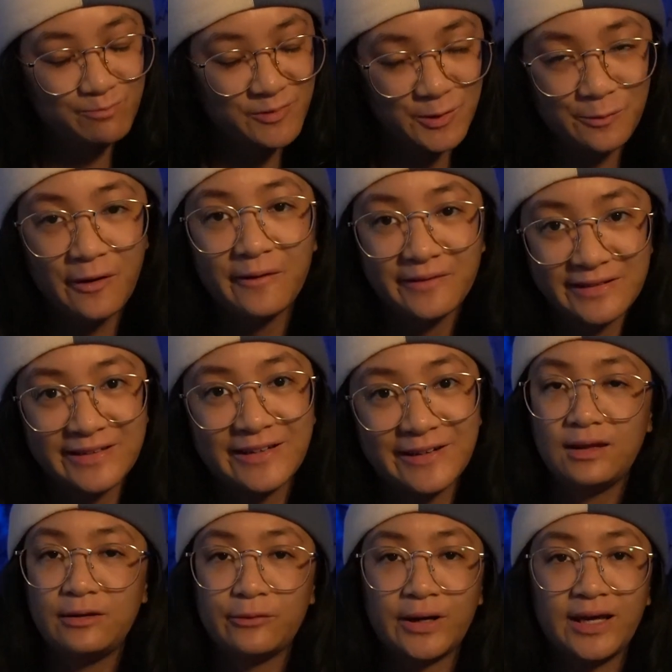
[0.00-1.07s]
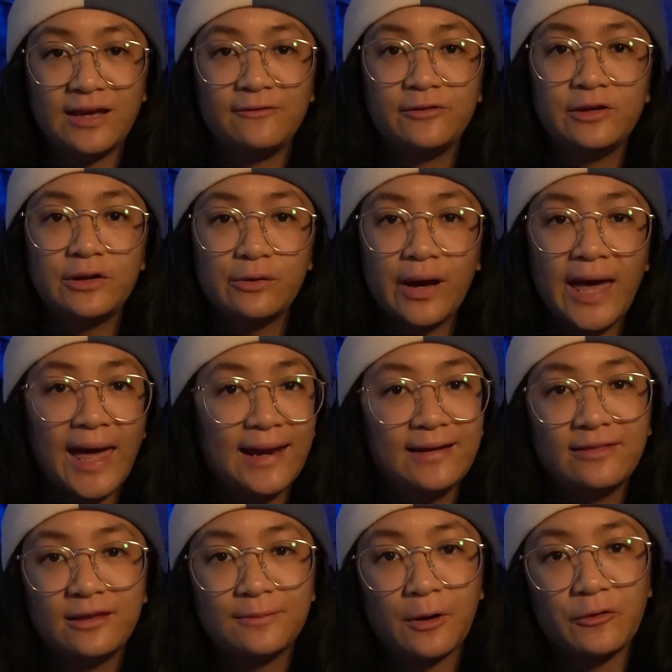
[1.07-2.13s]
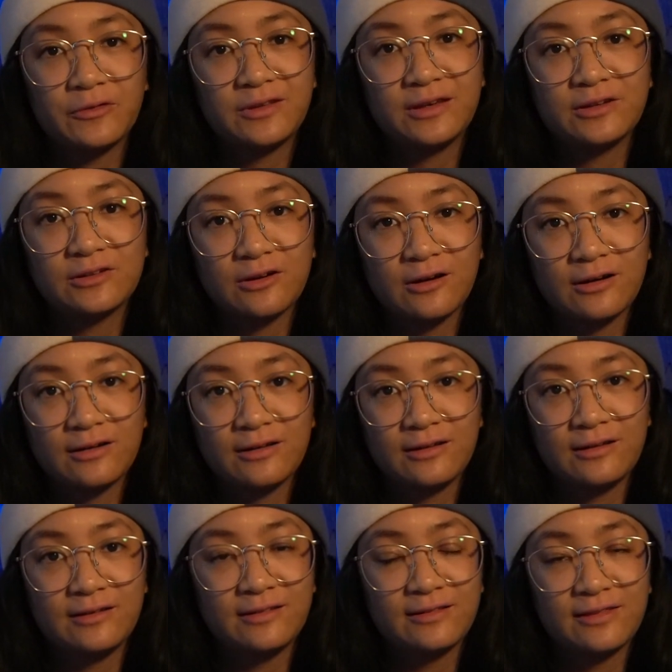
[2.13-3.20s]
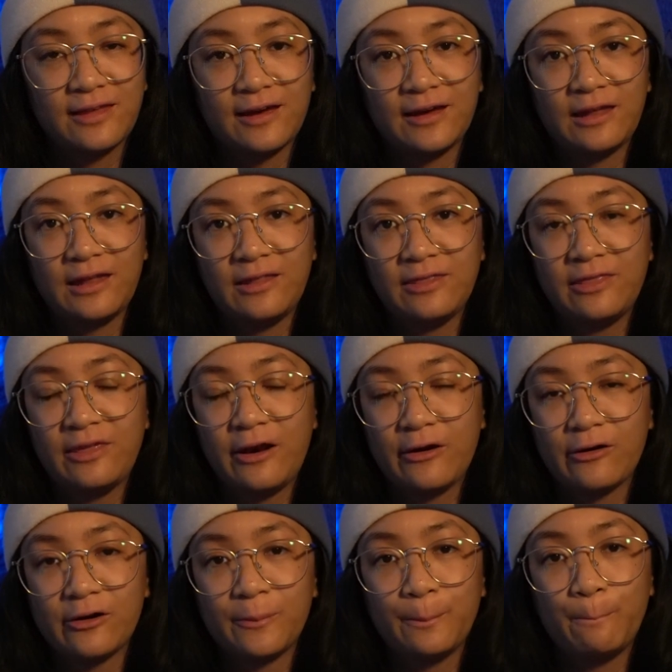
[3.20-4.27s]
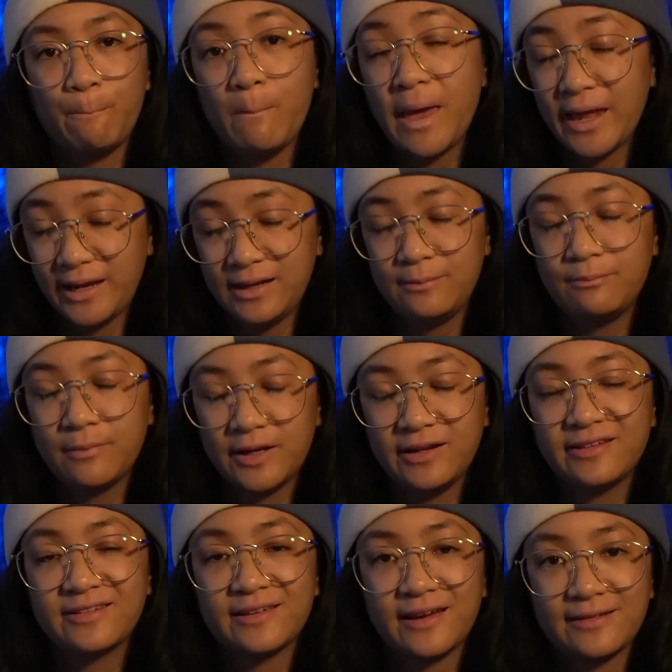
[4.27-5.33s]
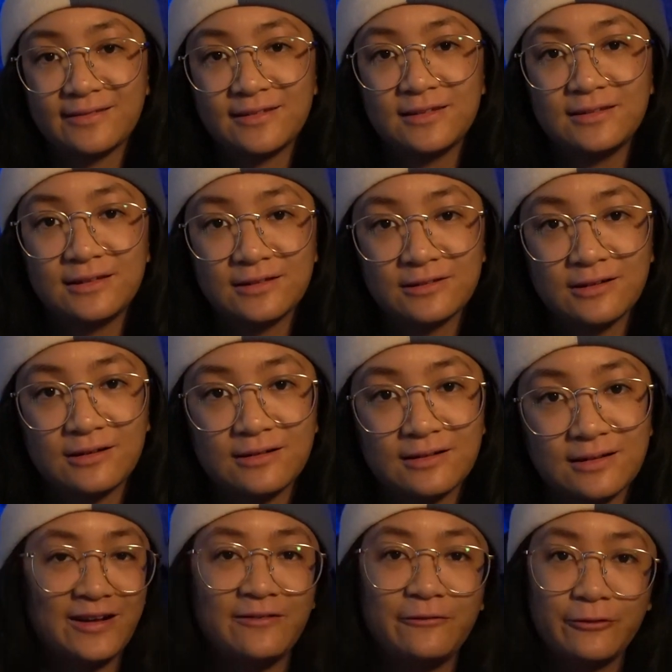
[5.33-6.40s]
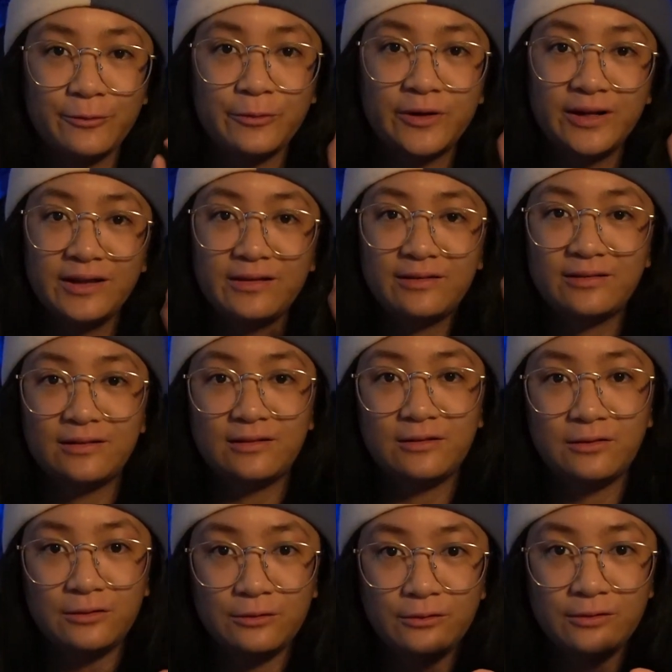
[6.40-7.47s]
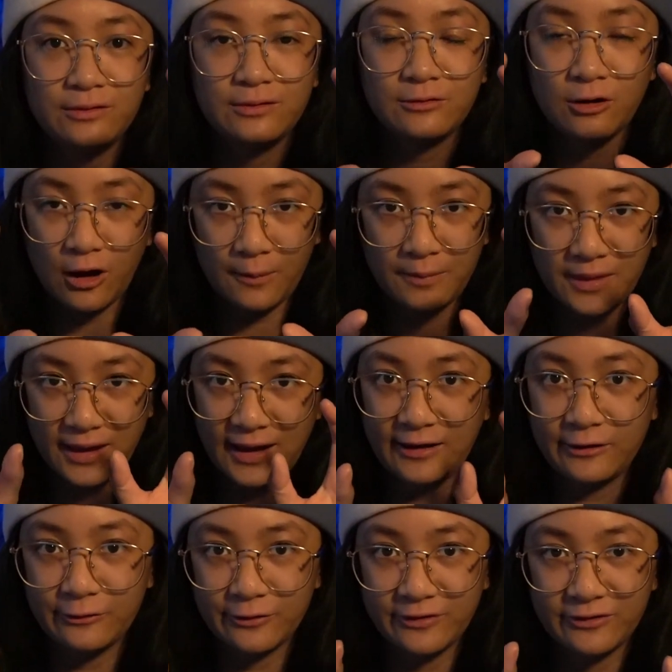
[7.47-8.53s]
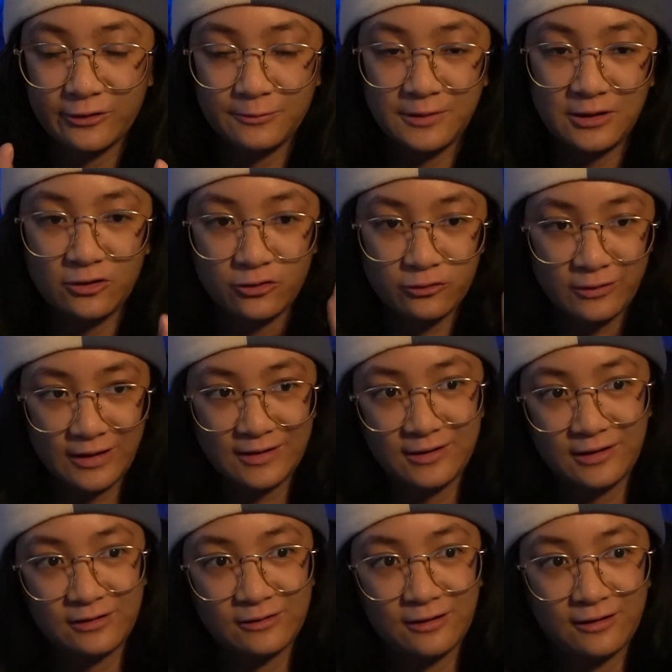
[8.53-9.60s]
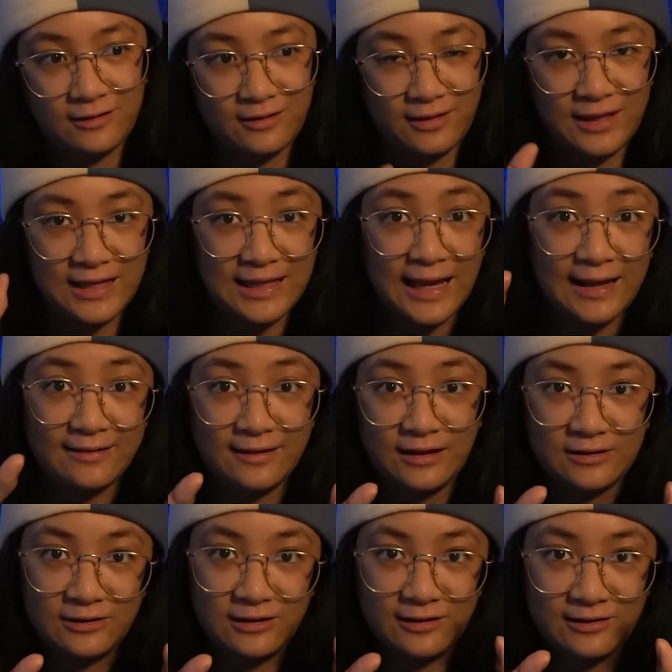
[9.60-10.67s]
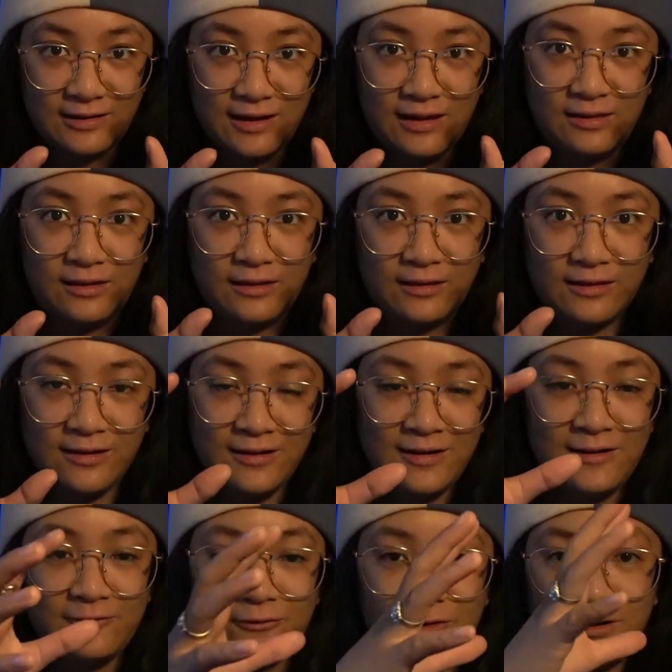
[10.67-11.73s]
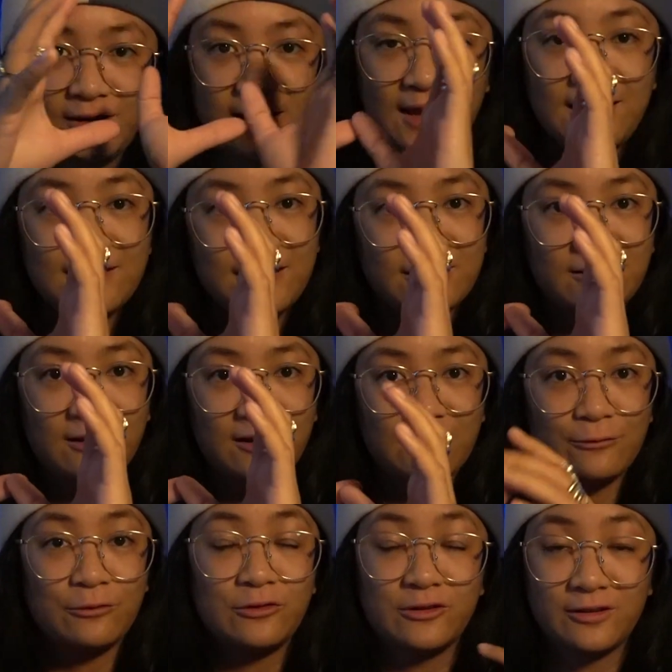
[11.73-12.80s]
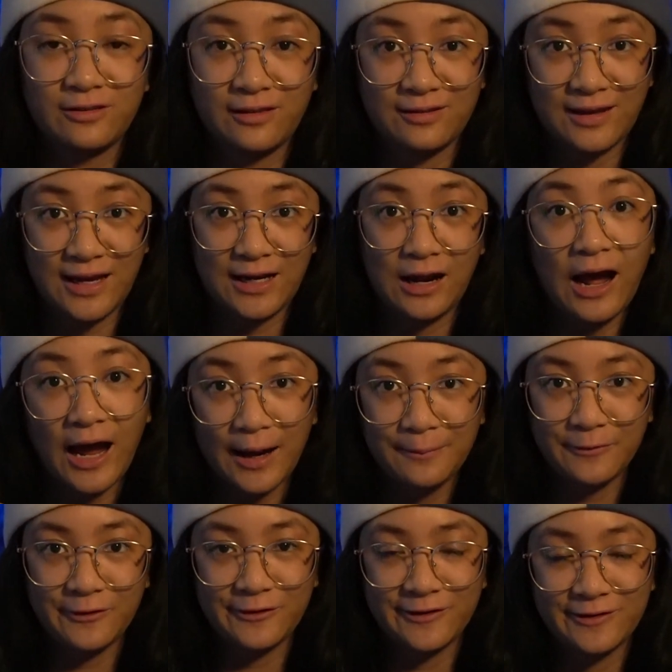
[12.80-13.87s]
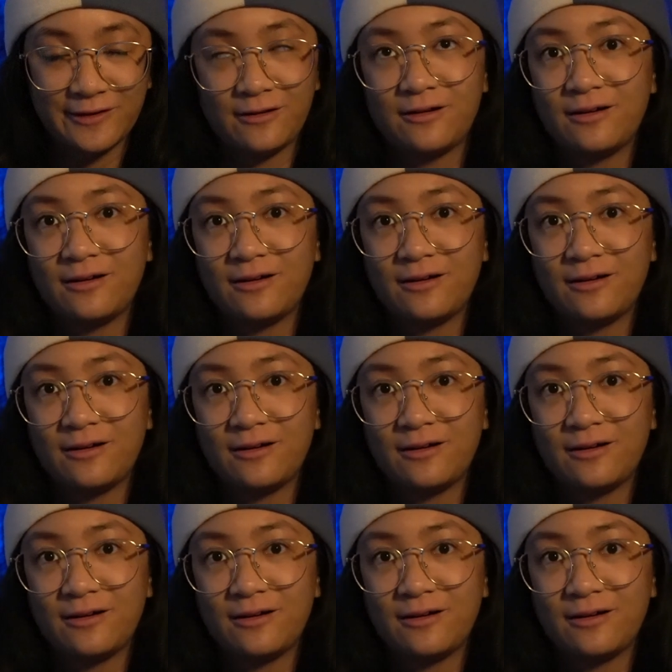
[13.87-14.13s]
you probably know. Anyway, if you know anything about TikTok, it's that there are many, many sides to TikTok. If we're putting it into two top categories, it'd be straight TikTok and then gay TikTok. And then for gay TikTok, which is the side I'm on,